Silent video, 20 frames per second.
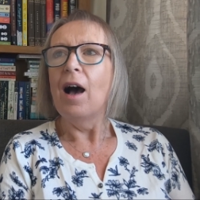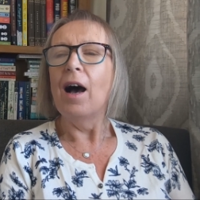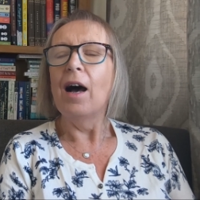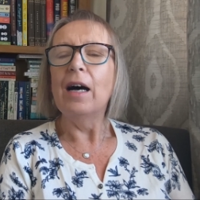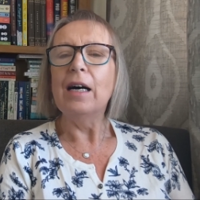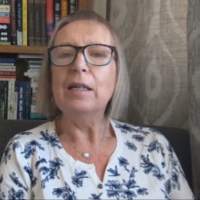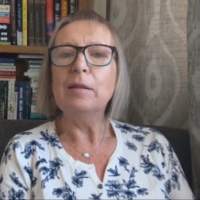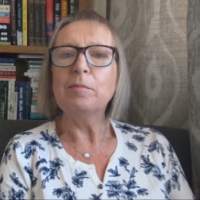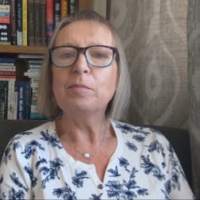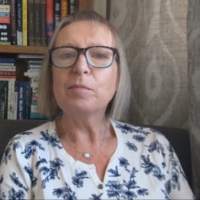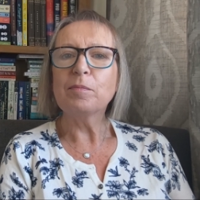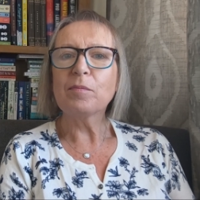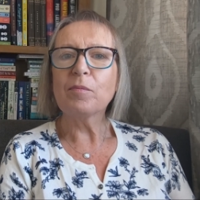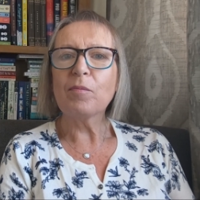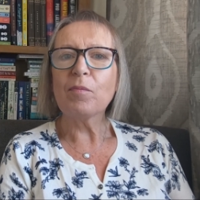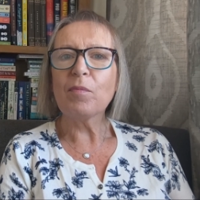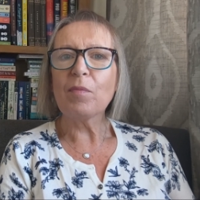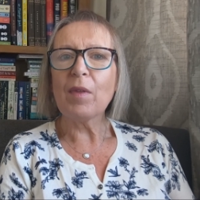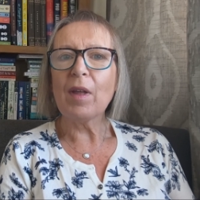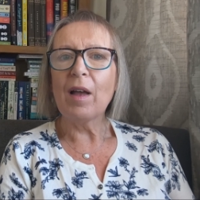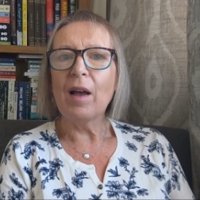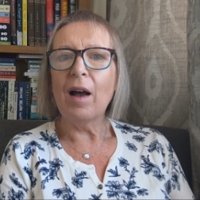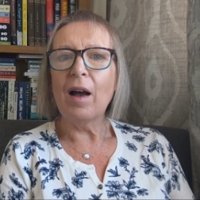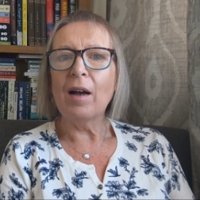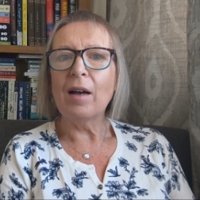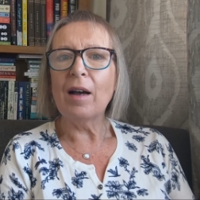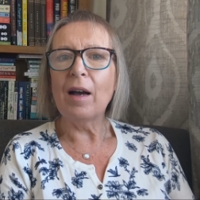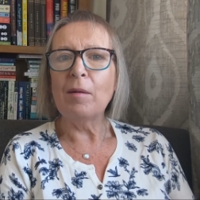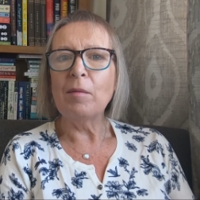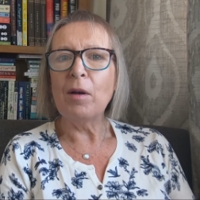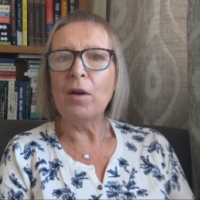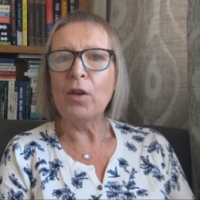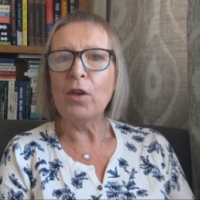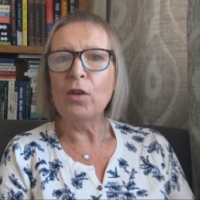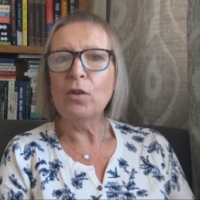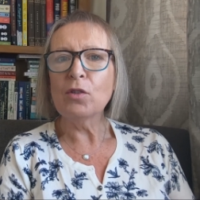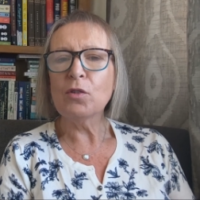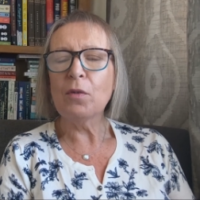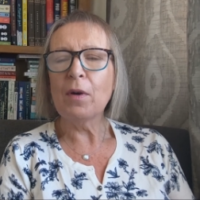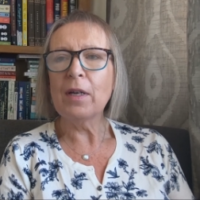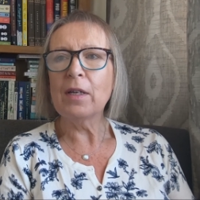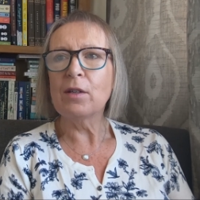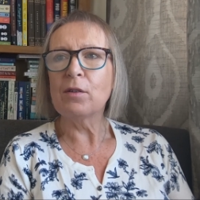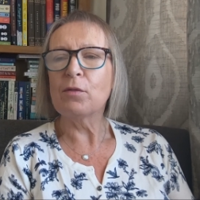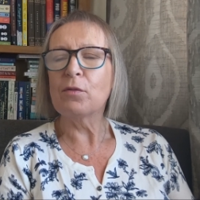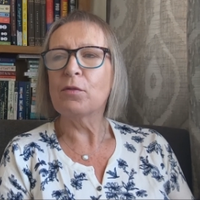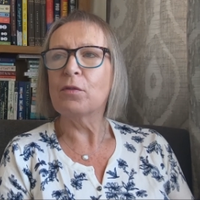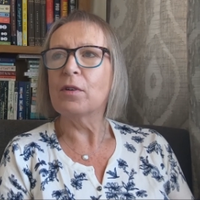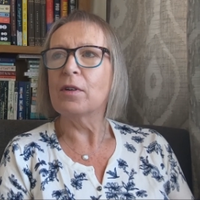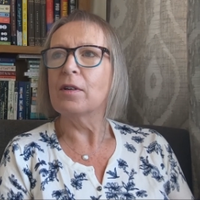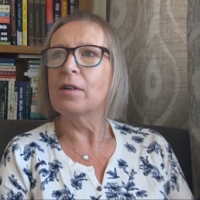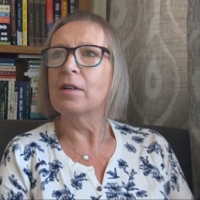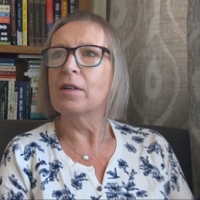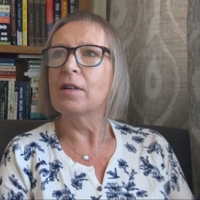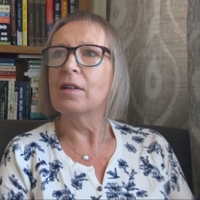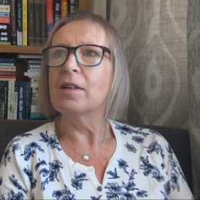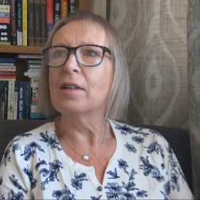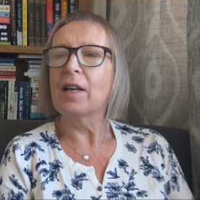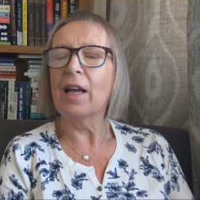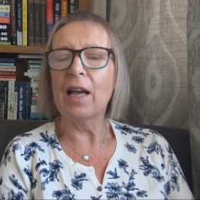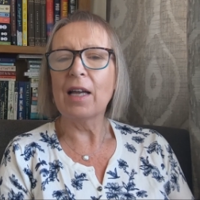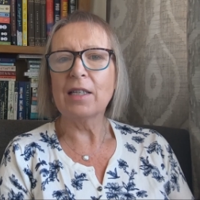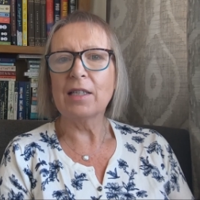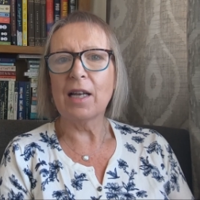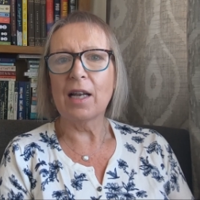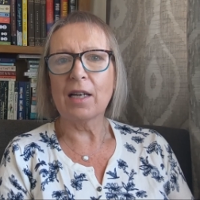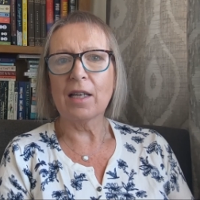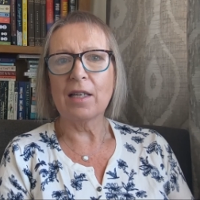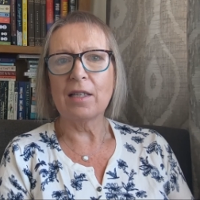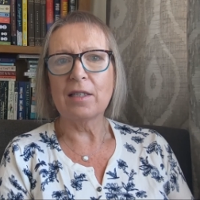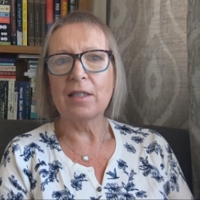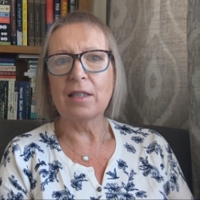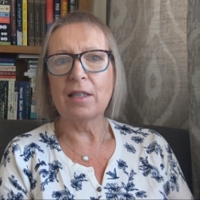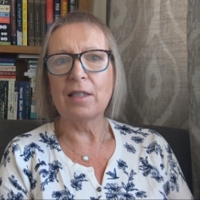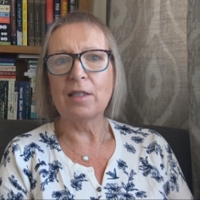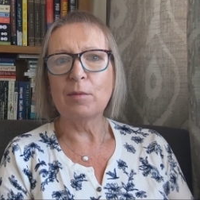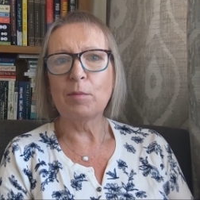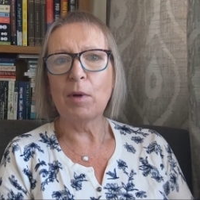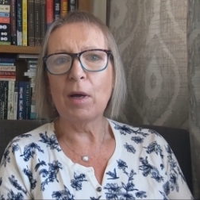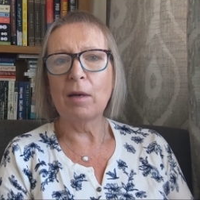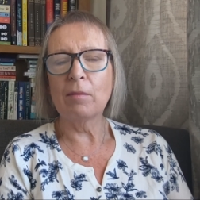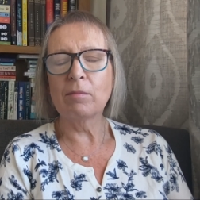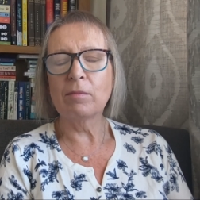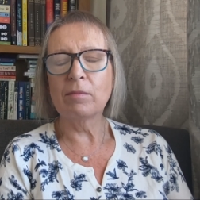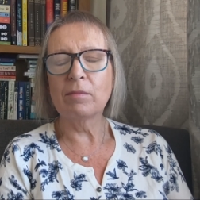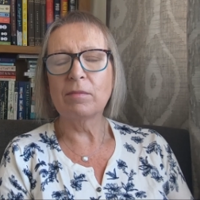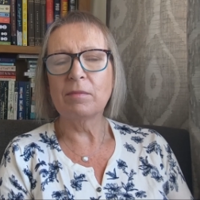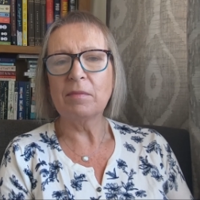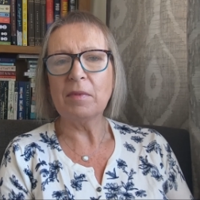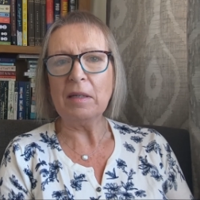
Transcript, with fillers: I'm a huge fan of Kate Atkinson's, but I'm